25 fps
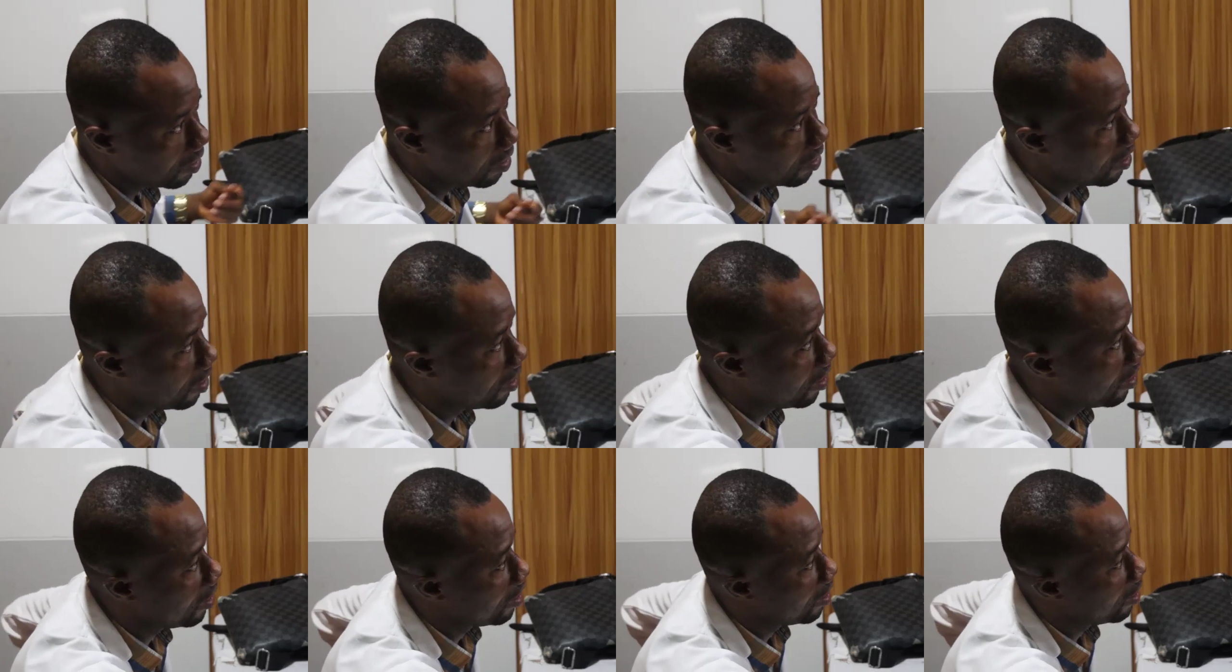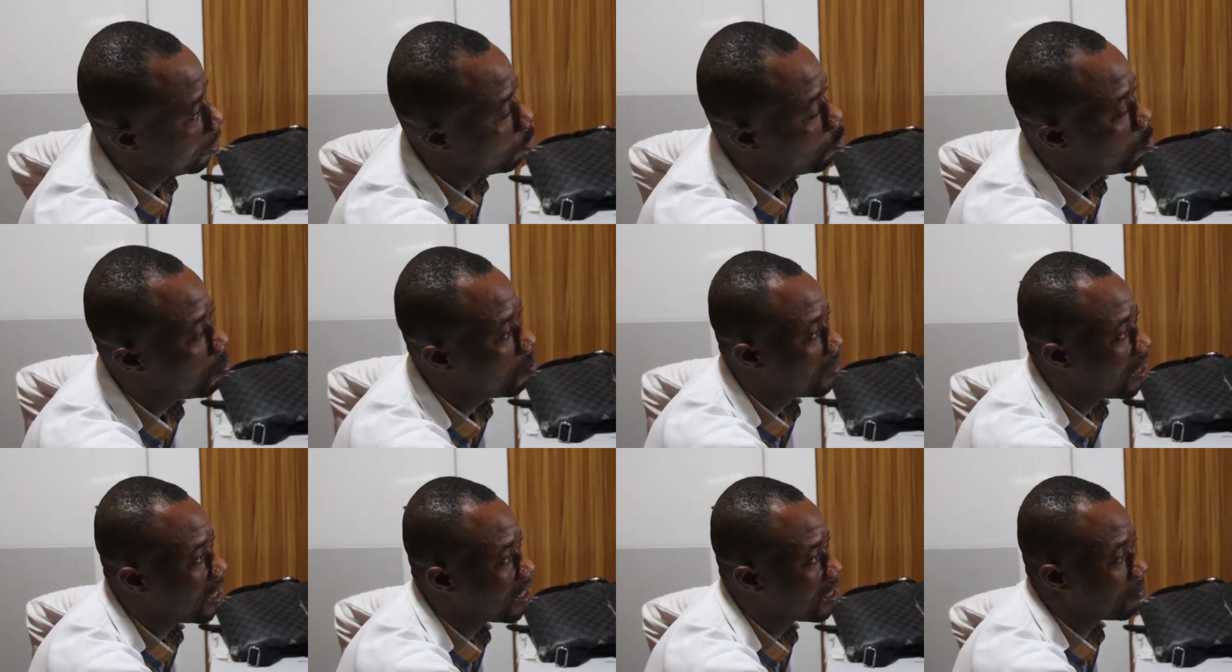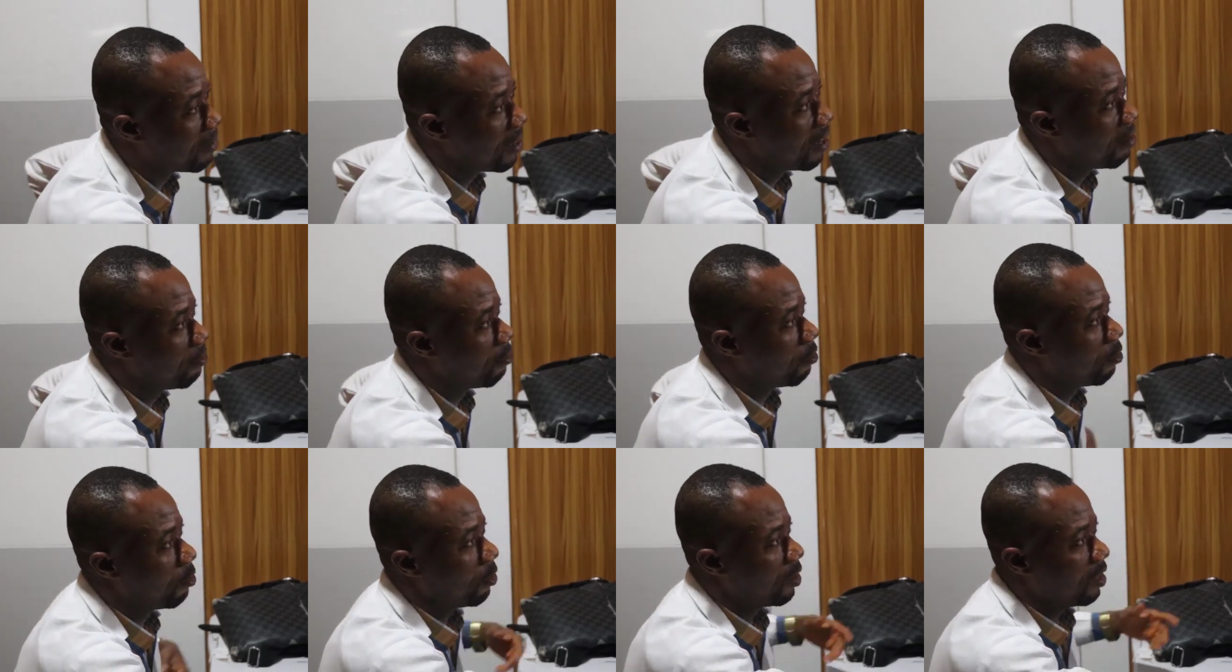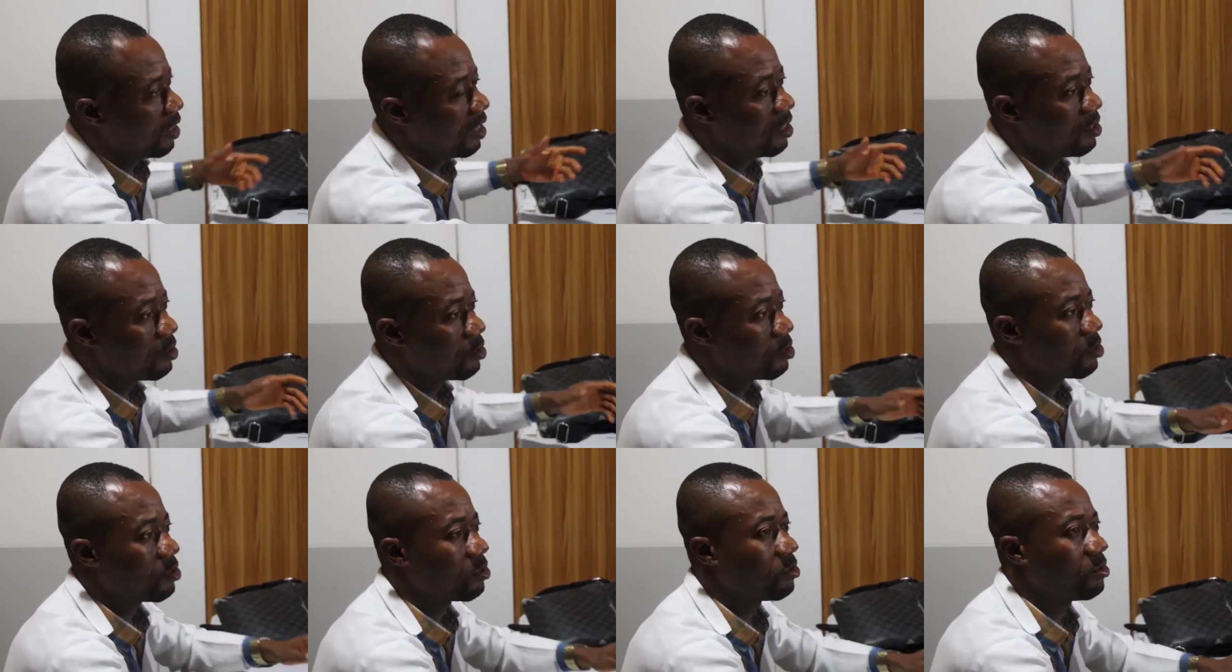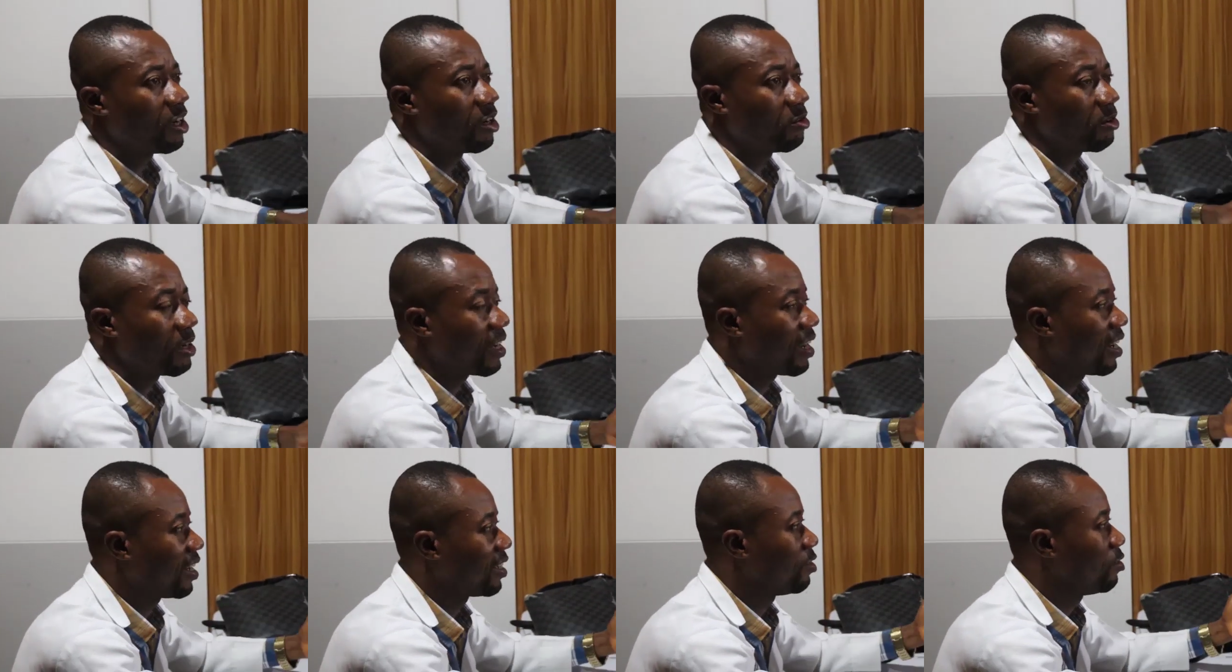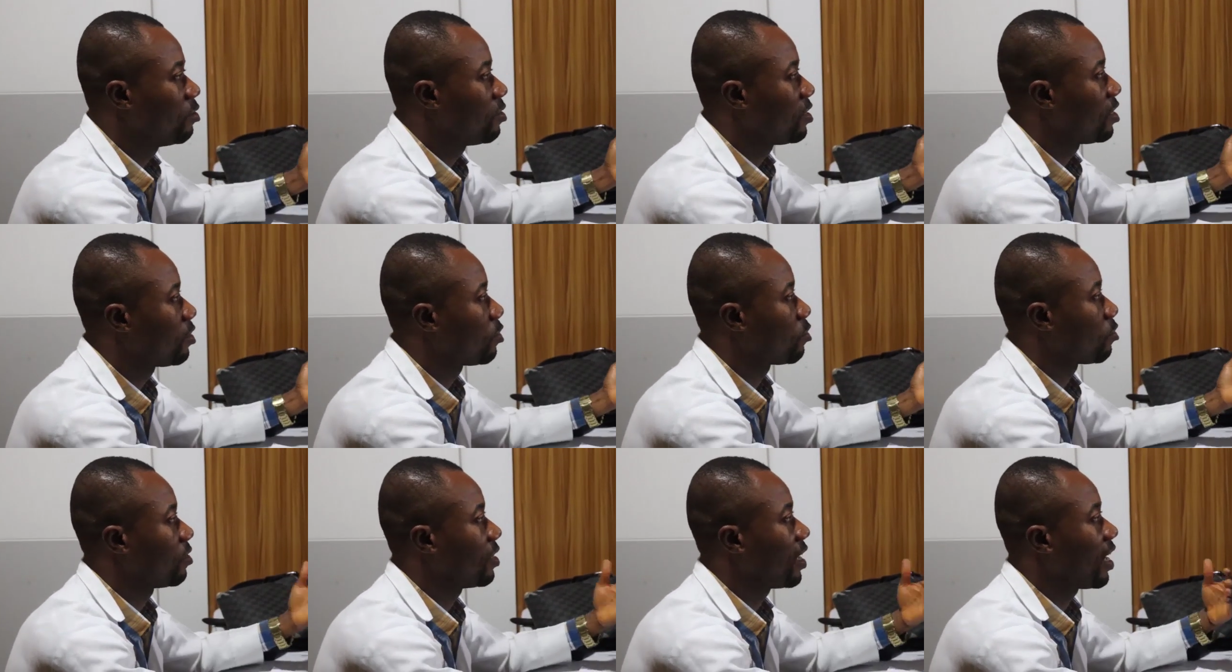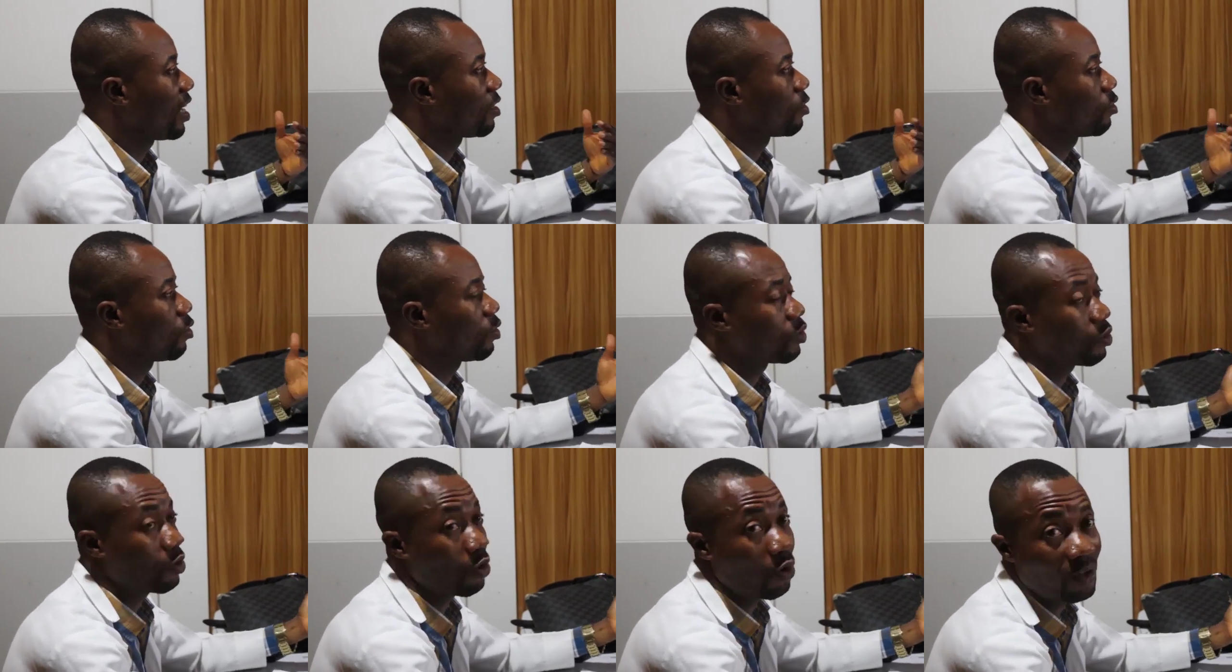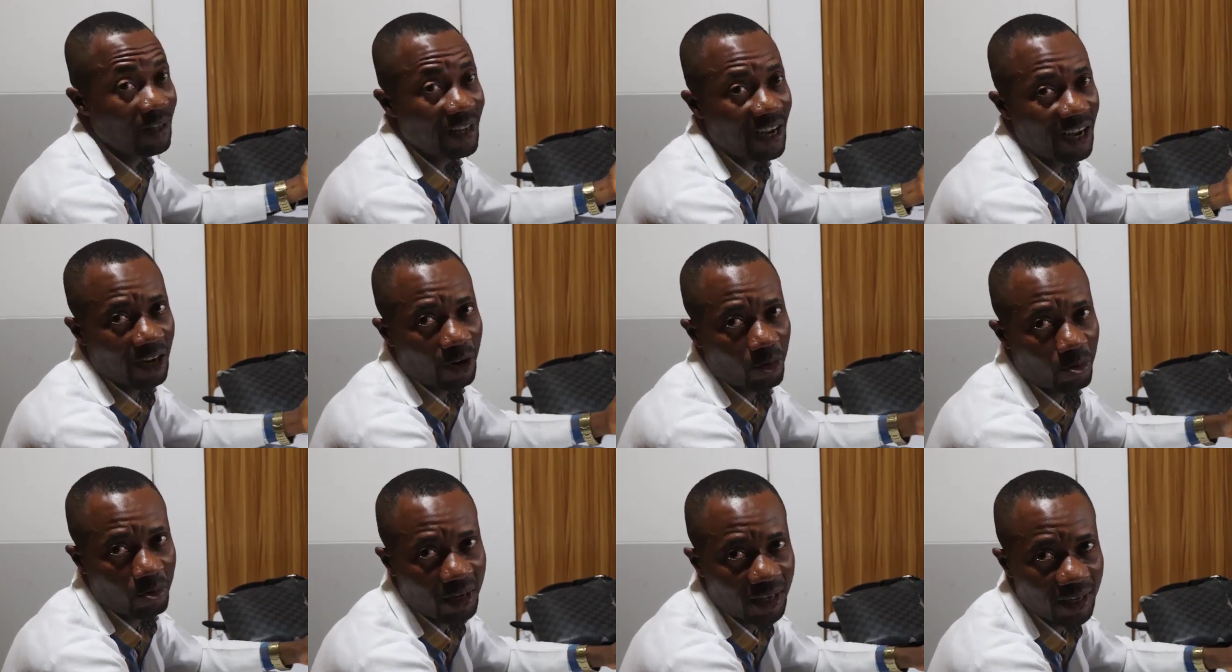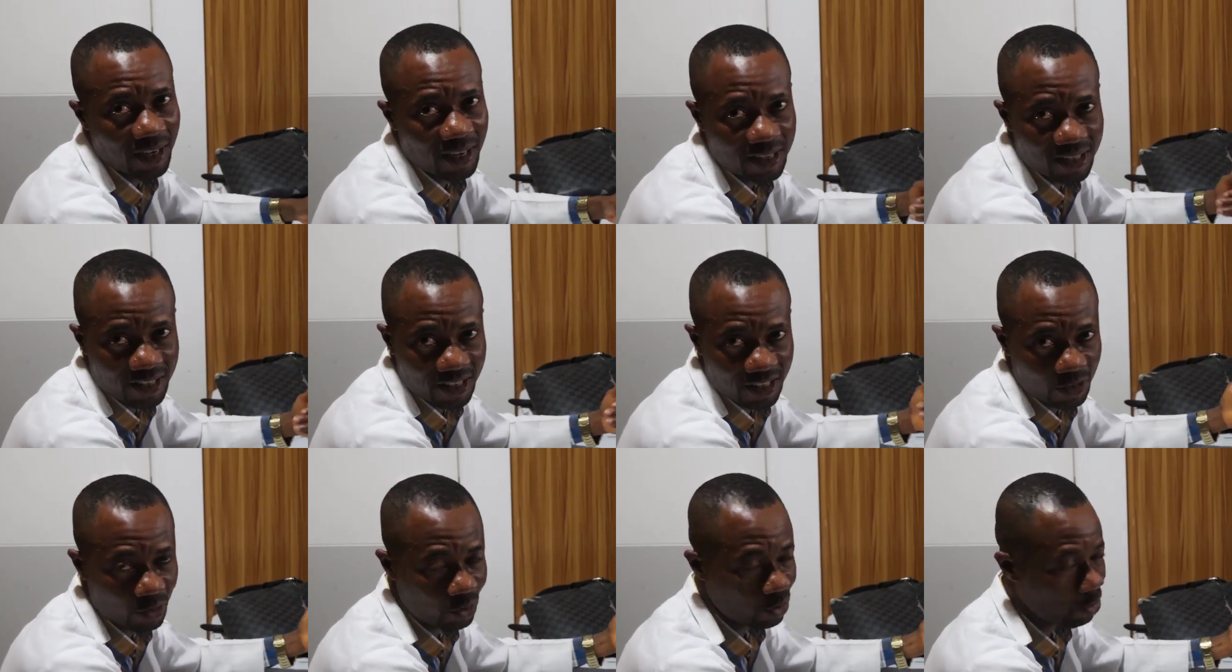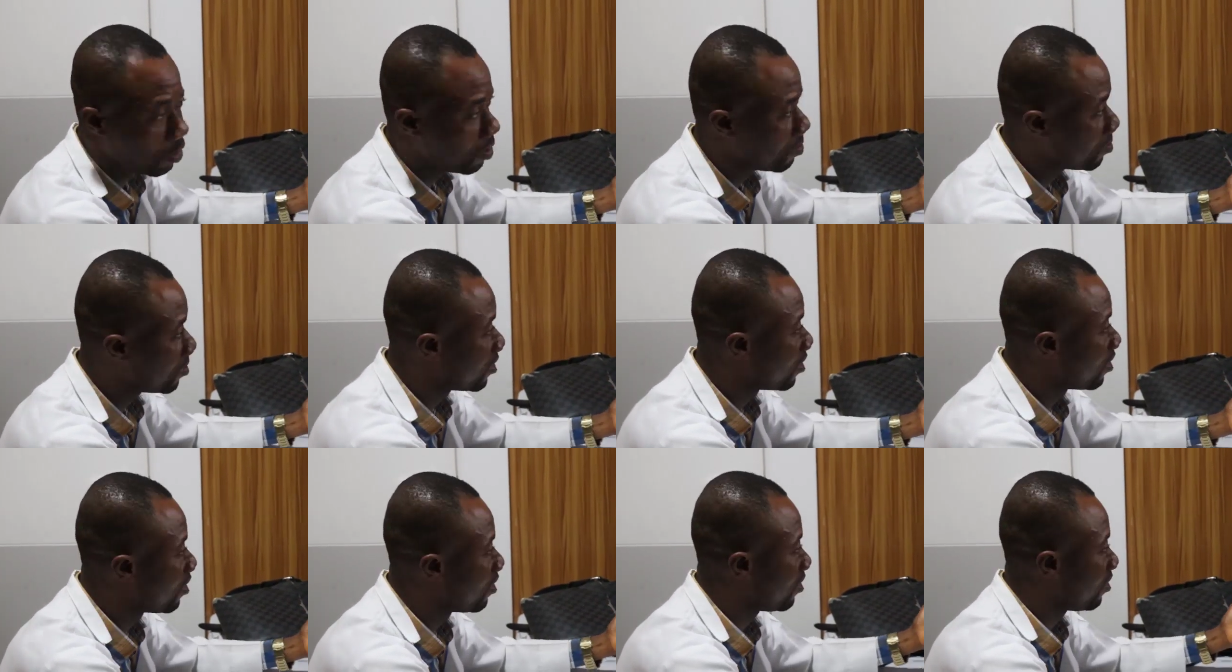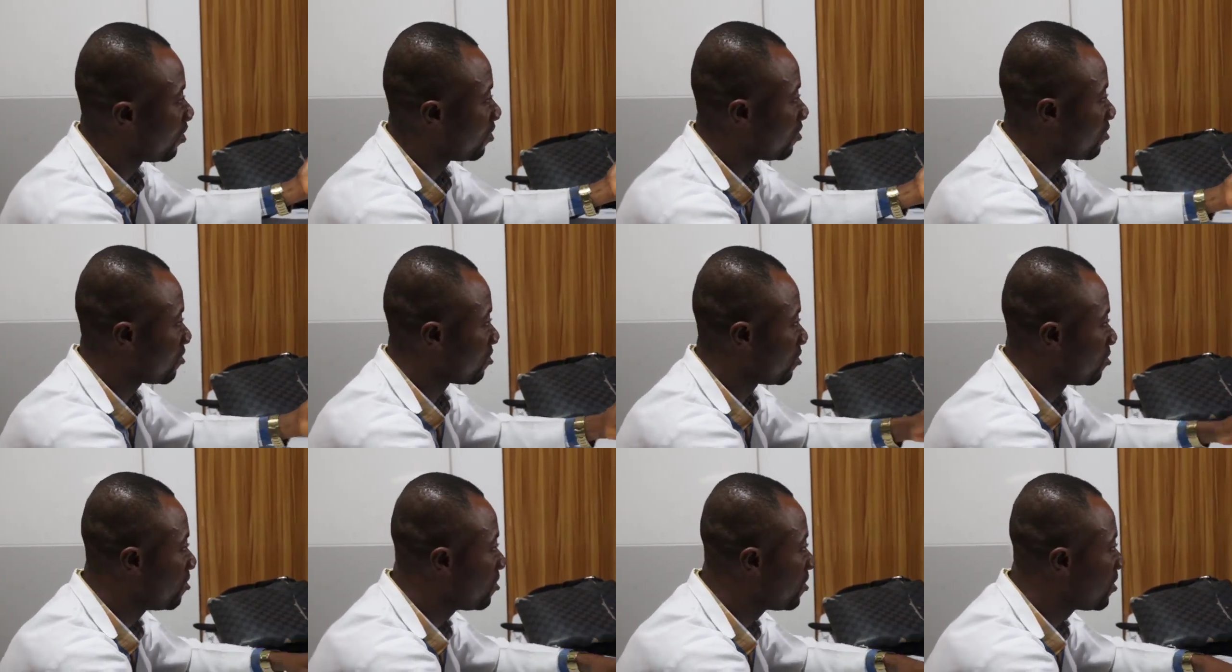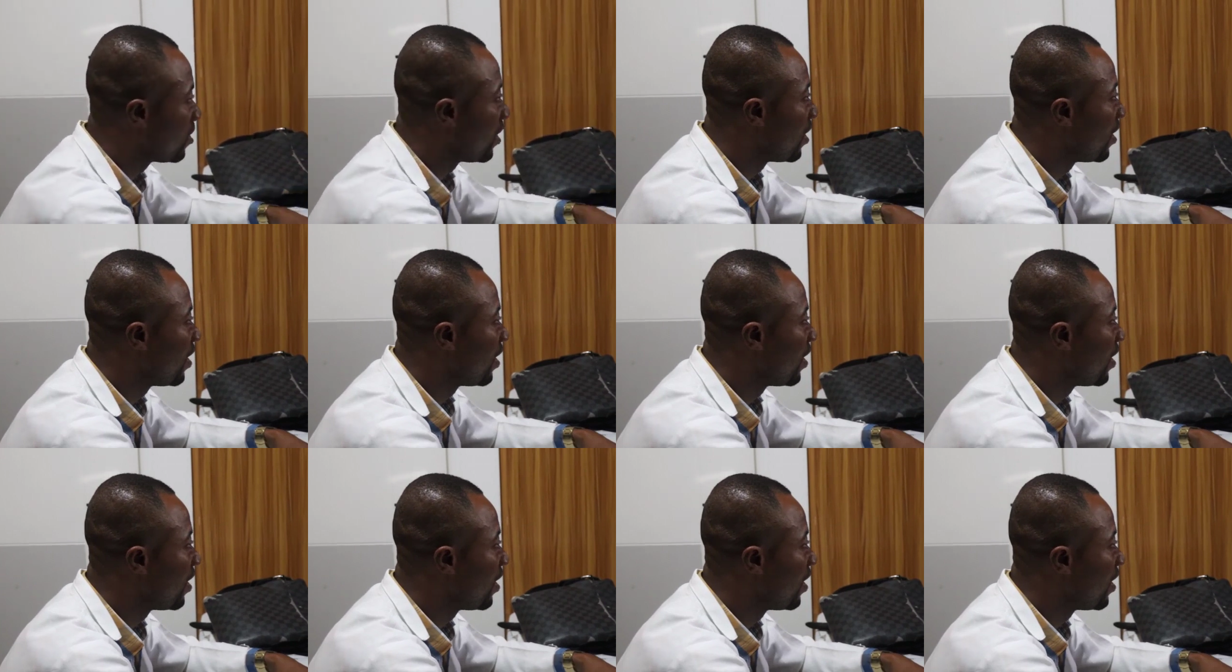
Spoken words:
the lumbar spine for little children, we can use it to diagnose caudal equina syndrome also.